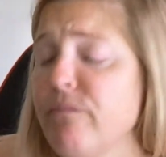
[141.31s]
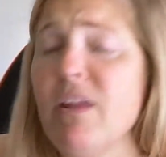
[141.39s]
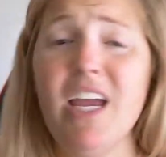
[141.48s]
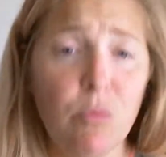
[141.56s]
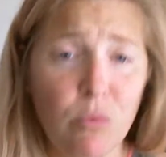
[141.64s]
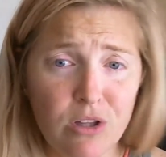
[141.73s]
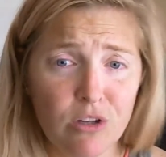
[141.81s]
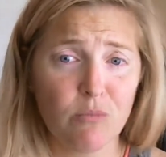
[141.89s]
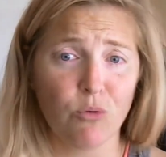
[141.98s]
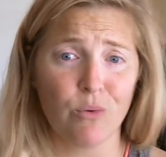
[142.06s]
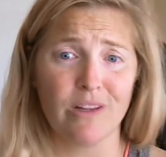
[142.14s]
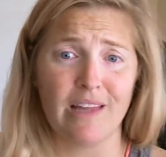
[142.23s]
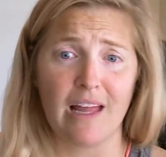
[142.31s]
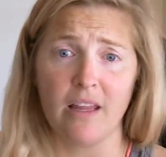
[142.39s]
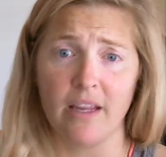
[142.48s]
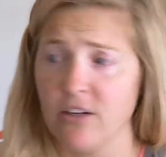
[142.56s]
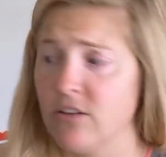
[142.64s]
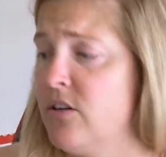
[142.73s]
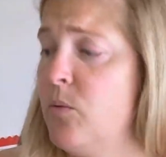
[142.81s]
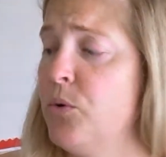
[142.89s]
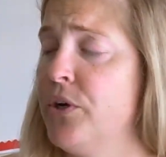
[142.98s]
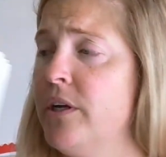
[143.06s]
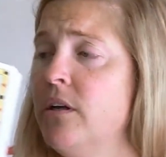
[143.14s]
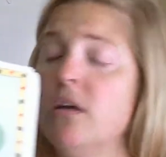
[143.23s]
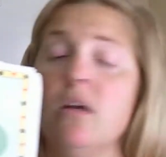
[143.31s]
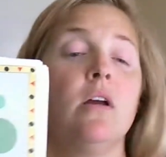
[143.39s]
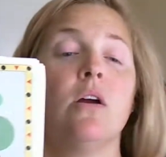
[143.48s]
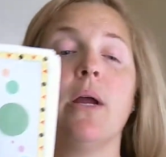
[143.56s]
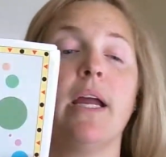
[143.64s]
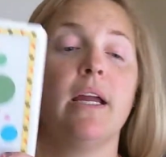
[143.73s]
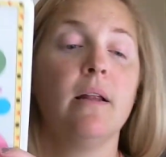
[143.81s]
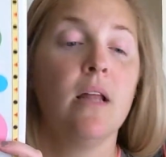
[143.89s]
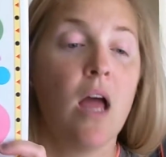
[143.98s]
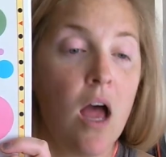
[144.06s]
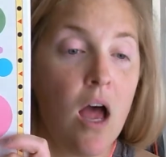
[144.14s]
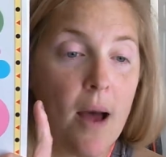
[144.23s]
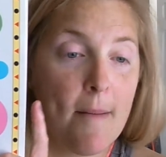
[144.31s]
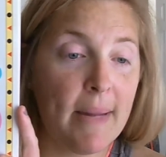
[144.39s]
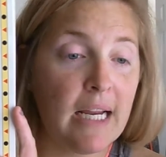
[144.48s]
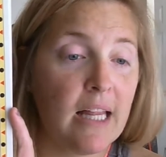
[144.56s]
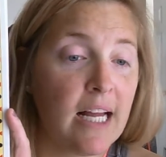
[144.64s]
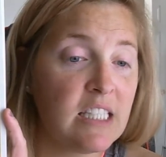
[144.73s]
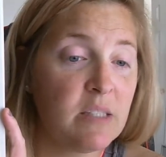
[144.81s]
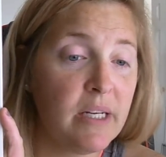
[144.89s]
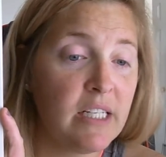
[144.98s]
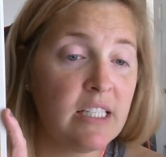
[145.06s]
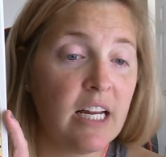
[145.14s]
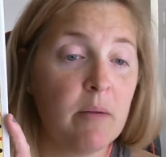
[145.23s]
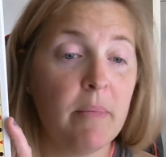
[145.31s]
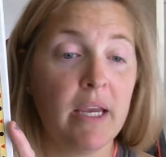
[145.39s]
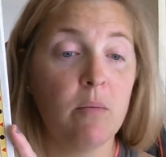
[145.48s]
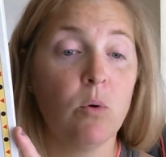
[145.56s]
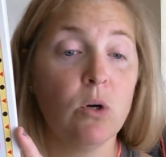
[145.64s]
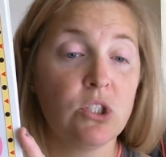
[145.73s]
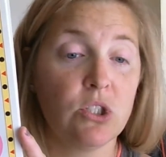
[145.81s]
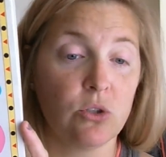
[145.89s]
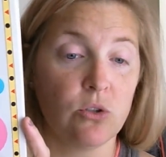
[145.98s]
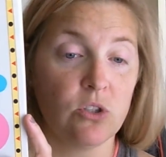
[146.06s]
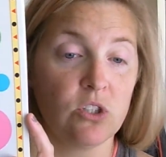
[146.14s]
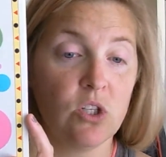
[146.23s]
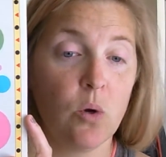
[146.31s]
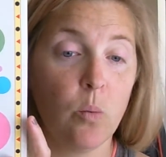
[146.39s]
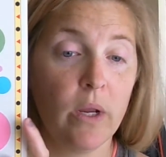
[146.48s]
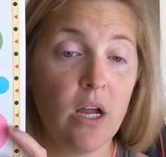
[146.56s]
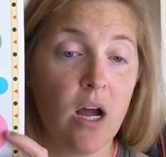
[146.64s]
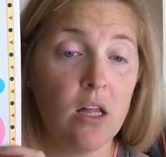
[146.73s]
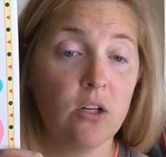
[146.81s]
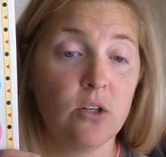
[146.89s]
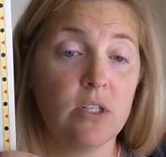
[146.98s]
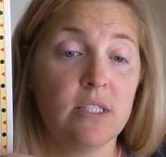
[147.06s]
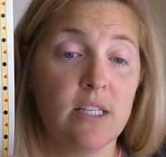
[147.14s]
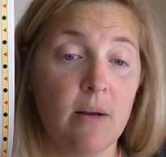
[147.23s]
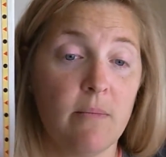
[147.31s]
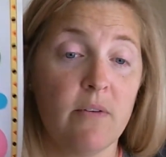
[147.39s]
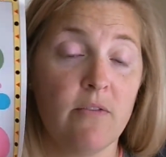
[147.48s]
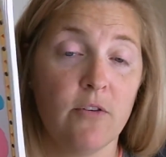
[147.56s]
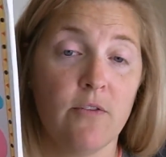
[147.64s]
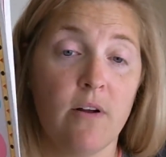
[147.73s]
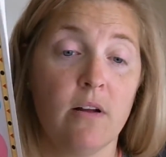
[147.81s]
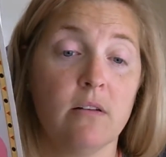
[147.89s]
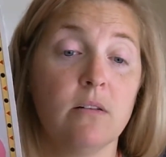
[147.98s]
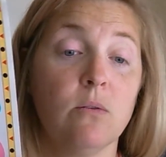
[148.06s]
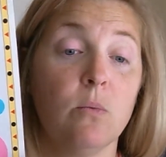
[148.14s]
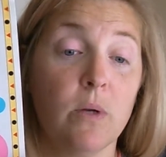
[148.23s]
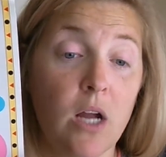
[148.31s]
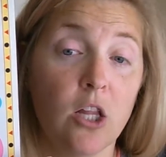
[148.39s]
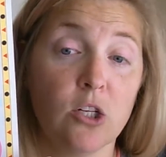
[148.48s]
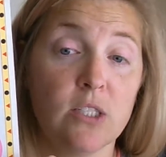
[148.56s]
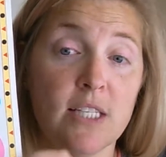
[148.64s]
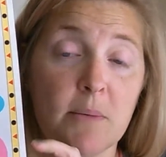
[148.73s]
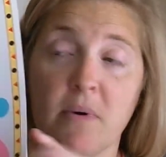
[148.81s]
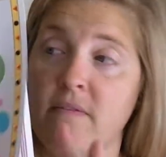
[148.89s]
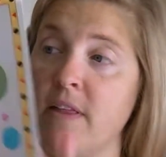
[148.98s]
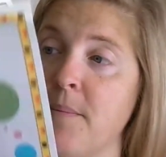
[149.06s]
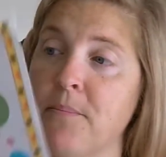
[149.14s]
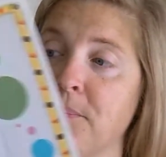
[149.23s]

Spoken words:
And we'll learn more of that later, don't worry, okay? My classmates and I made more circles. We colored some of them.